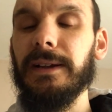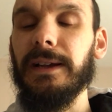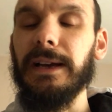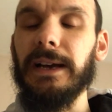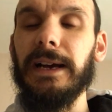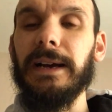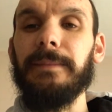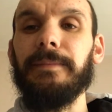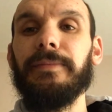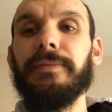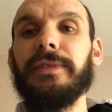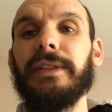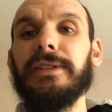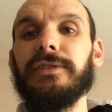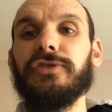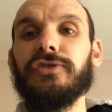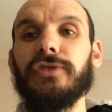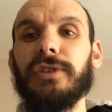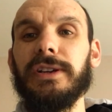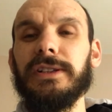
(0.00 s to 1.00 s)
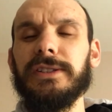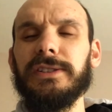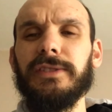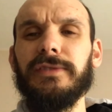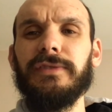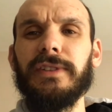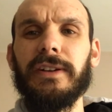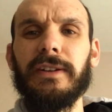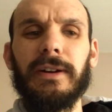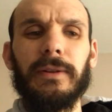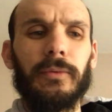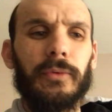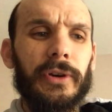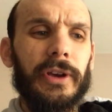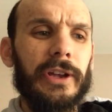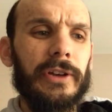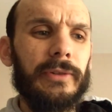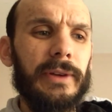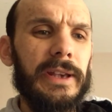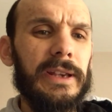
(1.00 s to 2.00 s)
than trying to figure out what
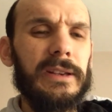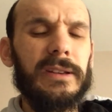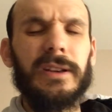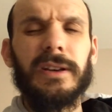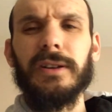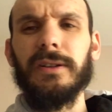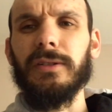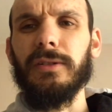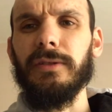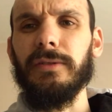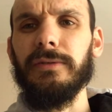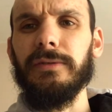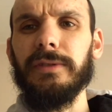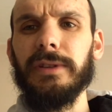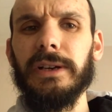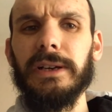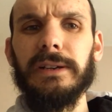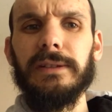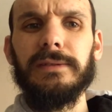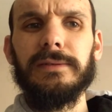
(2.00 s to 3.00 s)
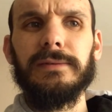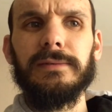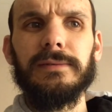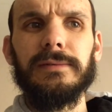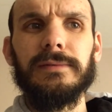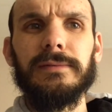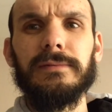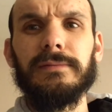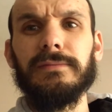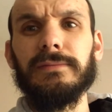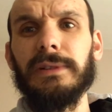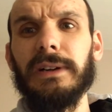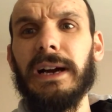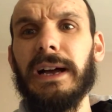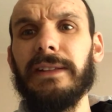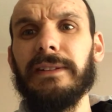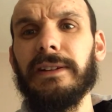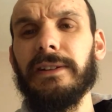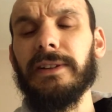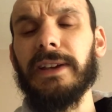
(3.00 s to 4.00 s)
you're going to eat on
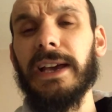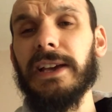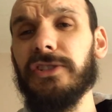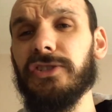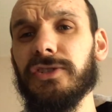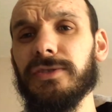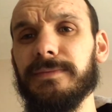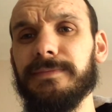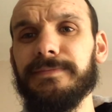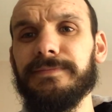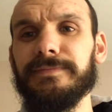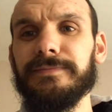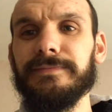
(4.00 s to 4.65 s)
at the location.